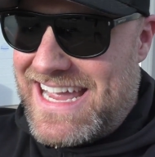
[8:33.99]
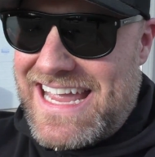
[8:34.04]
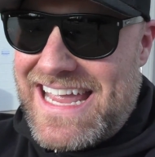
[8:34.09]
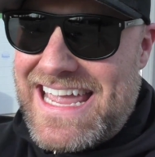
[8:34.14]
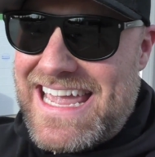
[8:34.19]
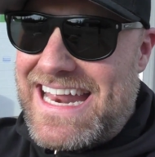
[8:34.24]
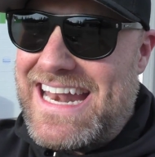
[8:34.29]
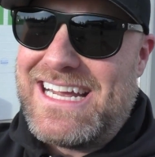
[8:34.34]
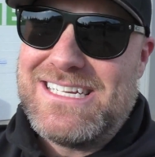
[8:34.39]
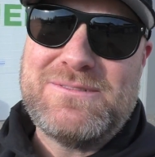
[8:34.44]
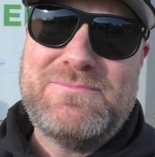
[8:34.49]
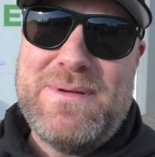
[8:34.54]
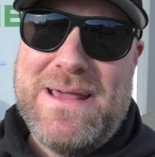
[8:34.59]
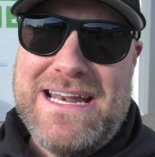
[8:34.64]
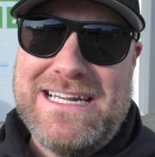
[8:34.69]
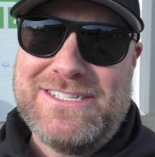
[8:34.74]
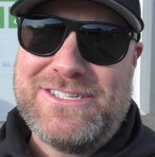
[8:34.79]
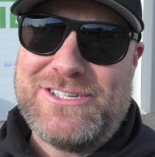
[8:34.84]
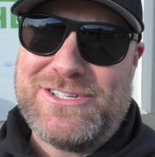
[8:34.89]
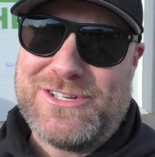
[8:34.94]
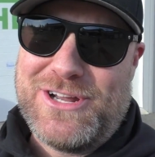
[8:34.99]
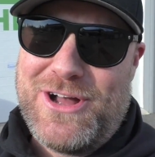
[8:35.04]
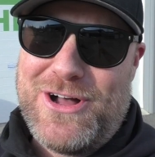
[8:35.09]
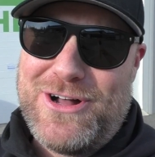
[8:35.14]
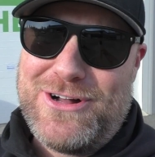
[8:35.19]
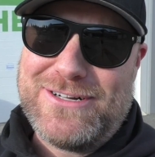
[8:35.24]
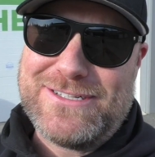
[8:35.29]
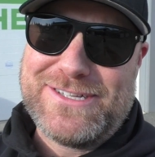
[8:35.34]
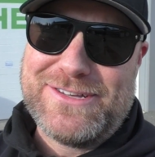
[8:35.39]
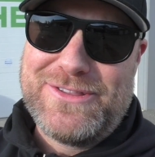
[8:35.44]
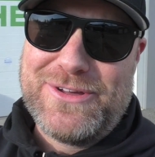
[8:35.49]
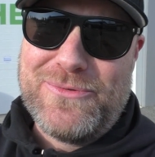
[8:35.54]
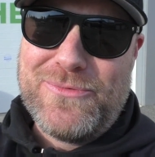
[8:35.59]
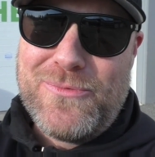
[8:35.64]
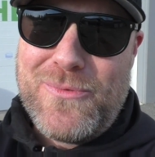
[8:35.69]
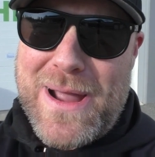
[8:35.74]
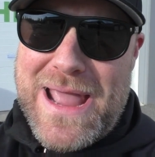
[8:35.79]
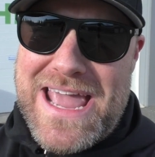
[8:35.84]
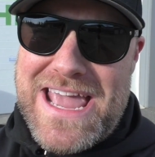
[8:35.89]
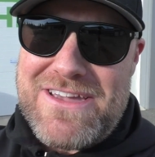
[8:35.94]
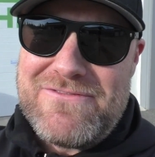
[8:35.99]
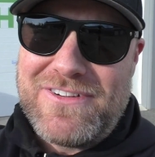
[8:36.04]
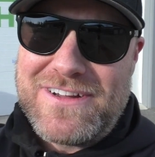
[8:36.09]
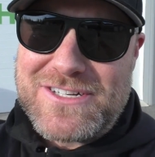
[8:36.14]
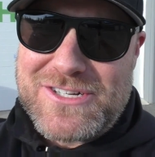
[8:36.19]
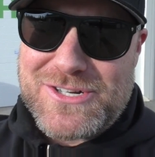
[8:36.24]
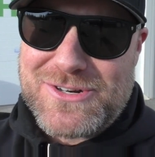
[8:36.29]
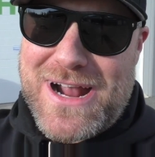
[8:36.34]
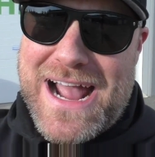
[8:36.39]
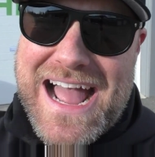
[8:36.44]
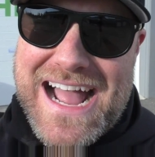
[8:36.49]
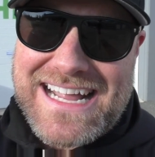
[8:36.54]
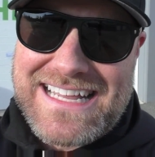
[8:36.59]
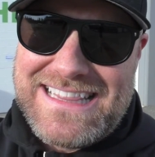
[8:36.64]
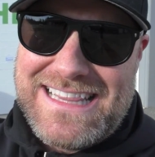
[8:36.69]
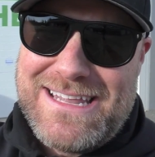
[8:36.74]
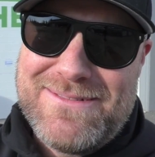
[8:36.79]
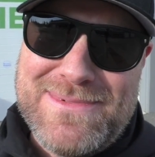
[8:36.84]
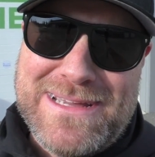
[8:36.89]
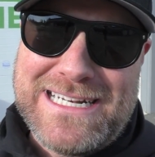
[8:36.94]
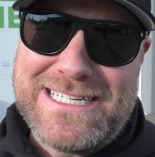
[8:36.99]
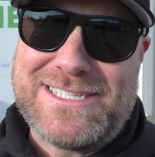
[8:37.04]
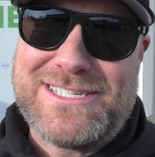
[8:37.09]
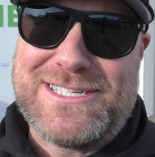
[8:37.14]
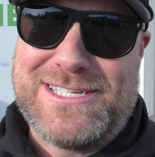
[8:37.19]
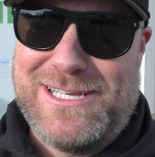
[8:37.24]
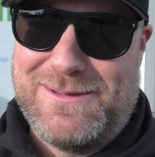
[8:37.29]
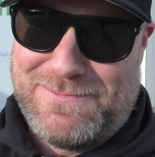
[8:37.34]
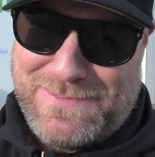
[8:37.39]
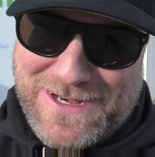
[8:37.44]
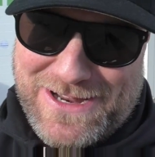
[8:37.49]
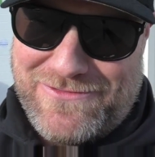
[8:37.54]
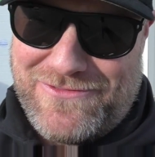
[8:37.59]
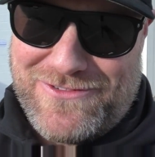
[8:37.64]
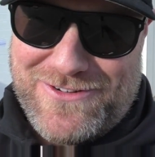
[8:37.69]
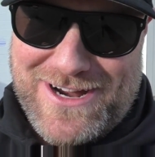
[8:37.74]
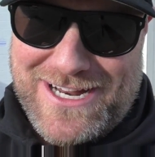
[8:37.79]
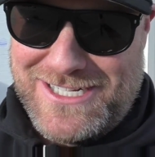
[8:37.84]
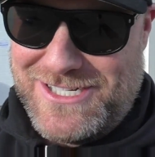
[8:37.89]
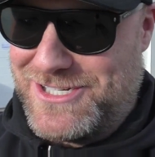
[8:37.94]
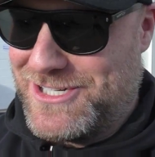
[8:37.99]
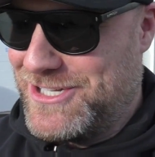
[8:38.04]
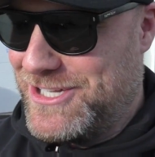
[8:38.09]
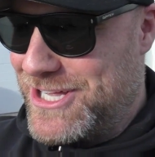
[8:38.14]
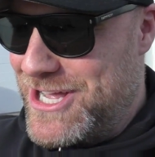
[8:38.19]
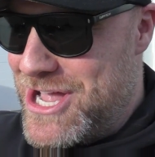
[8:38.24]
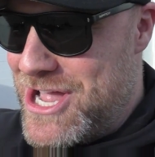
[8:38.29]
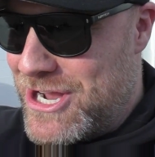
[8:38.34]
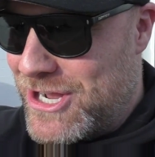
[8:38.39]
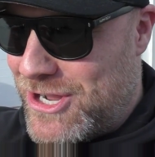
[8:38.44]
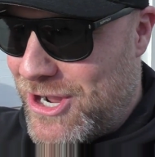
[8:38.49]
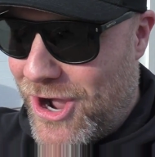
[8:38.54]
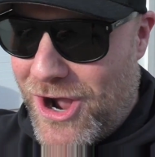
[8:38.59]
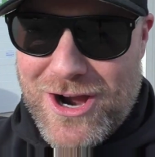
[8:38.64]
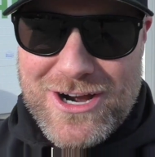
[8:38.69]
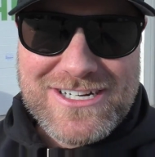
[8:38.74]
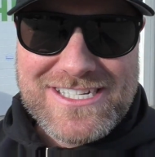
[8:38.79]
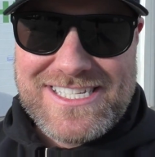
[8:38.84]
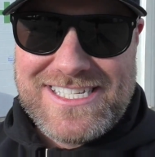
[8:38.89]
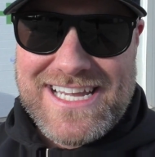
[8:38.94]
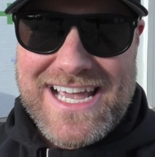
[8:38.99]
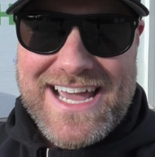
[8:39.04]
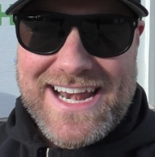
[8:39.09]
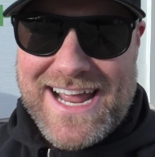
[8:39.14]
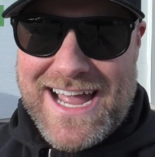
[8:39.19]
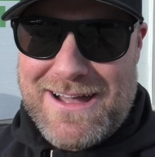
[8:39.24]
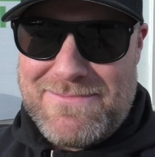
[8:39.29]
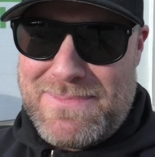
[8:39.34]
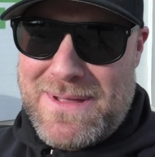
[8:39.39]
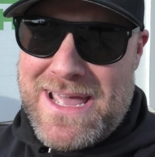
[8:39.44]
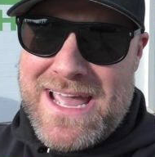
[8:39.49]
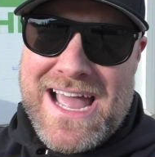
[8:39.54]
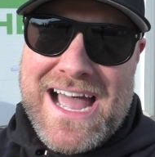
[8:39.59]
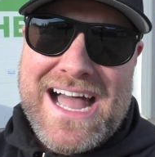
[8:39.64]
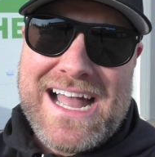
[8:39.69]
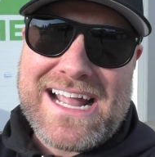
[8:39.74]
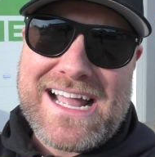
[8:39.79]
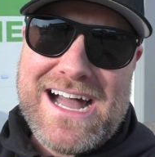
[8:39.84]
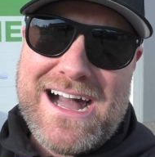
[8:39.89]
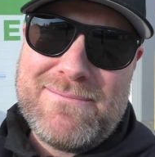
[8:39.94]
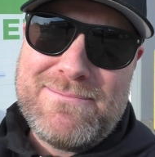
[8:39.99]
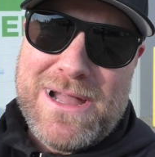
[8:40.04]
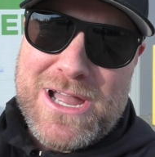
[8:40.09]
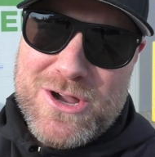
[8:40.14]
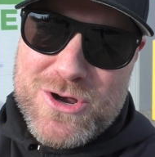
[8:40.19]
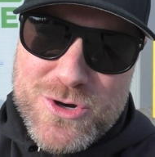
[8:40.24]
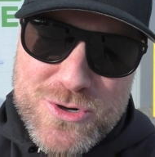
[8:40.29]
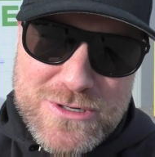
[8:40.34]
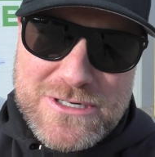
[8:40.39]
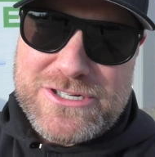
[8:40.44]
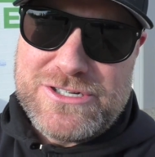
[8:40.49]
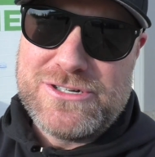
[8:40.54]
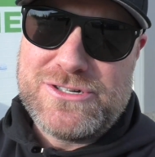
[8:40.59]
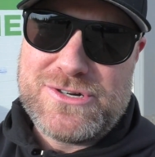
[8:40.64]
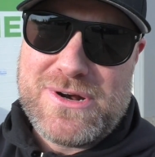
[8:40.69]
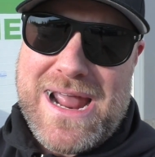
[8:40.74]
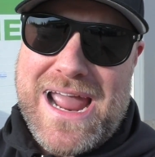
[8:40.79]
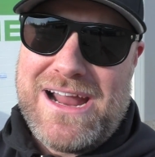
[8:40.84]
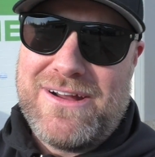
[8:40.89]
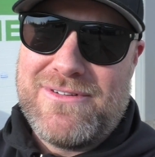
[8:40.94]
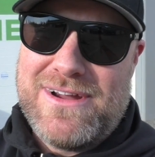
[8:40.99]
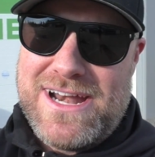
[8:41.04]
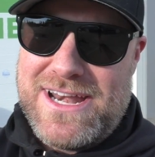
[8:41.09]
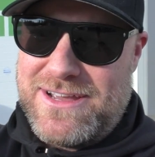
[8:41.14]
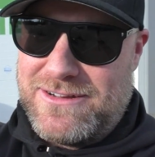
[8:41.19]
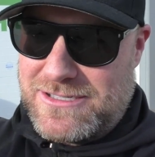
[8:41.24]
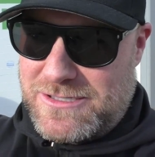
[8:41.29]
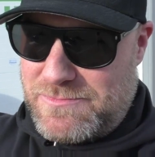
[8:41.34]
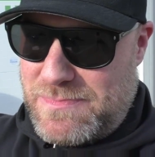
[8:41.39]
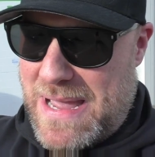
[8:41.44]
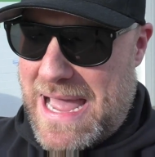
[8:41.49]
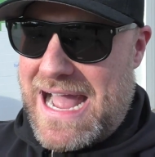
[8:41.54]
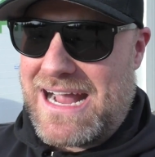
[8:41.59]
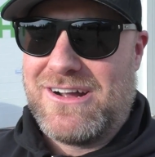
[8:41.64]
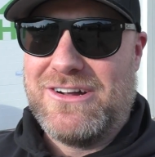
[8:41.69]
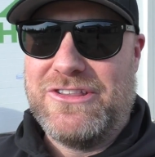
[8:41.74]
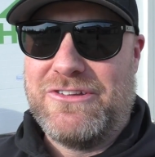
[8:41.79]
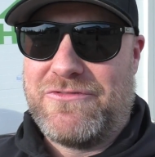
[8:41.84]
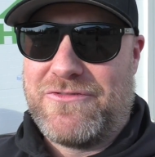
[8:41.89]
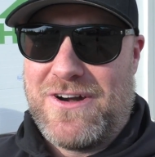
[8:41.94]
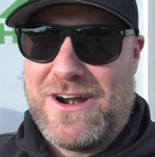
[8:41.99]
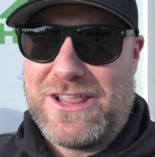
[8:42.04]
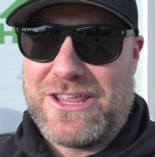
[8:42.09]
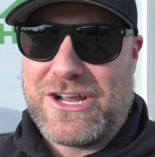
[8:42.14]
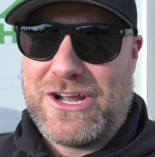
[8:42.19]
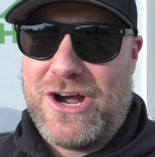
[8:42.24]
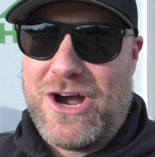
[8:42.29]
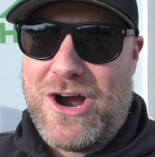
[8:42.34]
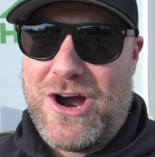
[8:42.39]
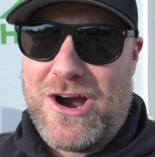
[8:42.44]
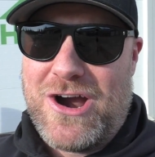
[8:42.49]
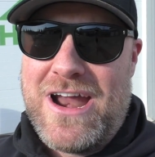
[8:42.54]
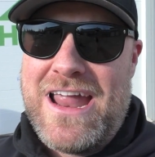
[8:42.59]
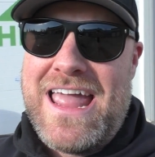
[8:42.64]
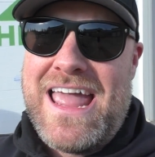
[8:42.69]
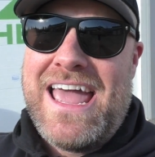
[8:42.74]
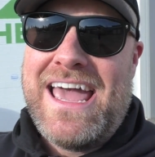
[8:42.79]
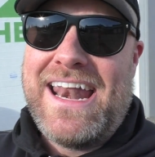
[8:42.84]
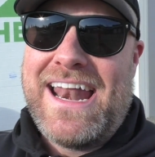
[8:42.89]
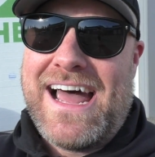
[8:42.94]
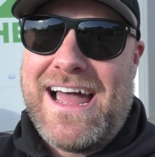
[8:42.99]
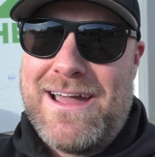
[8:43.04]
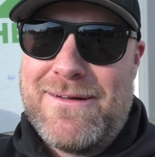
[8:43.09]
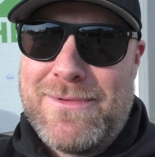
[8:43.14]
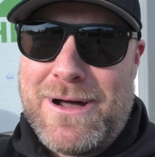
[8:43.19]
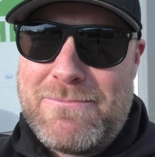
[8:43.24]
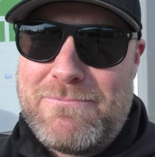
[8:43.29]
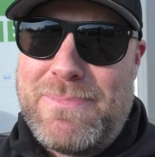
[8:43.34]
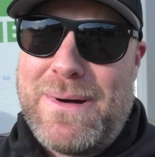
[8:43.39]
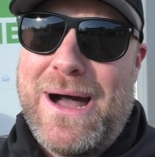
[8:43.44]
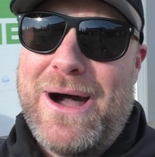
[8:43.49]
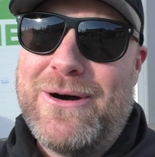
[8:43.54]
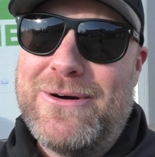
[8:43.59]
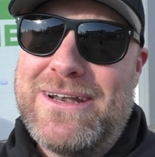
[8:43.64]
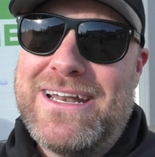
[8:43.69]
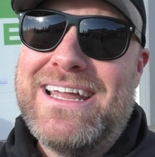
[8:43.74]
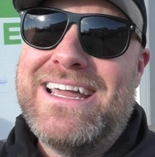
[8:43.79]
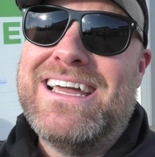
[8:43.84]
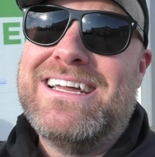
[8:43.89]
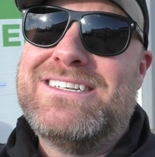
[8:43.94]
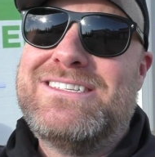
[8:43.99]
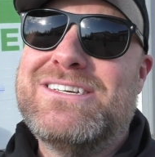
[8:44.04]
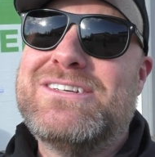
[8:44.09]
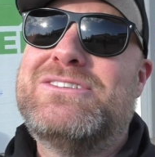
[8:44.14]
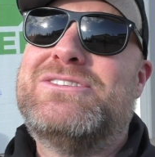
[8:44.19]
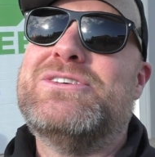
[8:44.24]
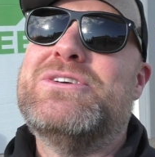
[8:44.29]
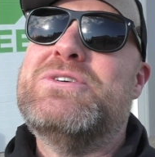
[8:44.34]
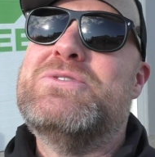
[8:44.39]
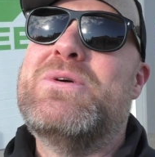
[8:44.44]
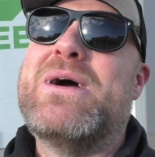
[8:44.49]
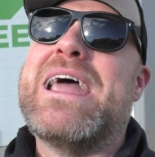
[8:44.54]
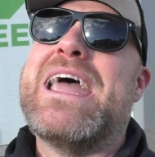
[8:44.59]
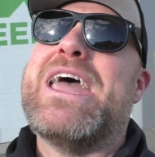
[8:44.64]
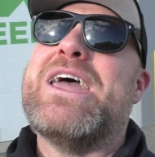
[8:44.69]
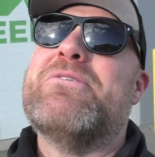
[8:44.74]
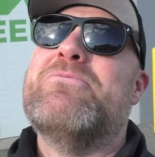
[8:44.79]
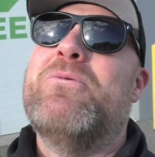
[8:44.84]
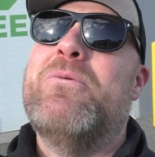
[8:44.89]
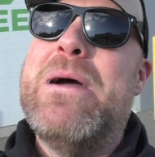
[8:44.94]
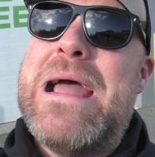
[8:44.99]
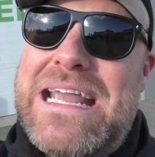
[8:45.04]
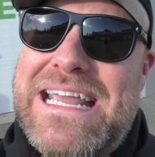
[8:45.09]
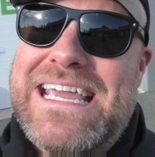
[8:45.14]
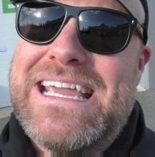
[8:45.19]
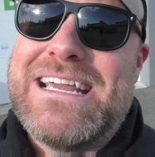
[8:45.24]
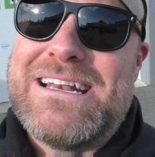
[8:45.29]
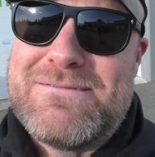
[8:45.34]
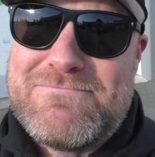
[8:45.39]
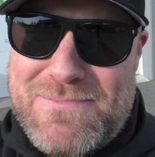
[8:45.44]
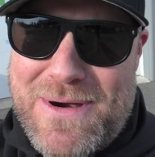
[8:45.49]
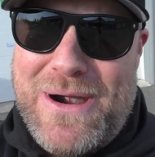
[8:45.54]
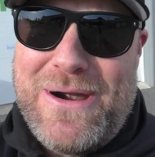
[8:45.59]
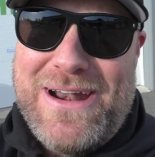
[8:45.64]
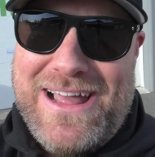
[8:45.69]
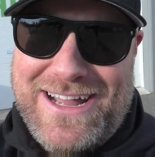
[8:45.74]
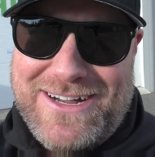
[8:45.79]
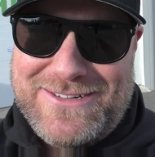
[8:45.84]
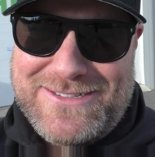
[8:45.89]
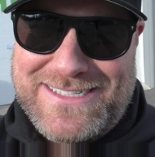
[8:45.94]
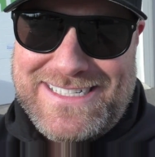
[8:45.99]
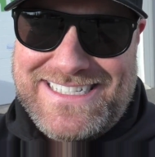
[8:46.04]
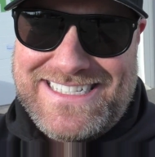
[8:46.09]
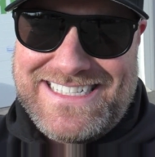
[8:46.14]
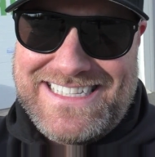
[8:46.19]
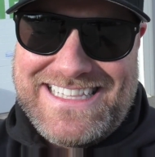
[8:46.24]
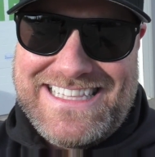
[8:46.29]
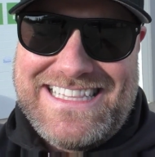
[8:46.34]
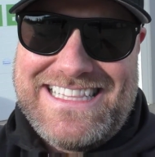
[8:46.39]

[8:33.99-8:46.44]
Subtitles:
It has been installed, the Wavetrac Limited Slip Differential. Car set up, I got my Hoosier drag radials back on the front of the car, and I am about to do a wicked burnout.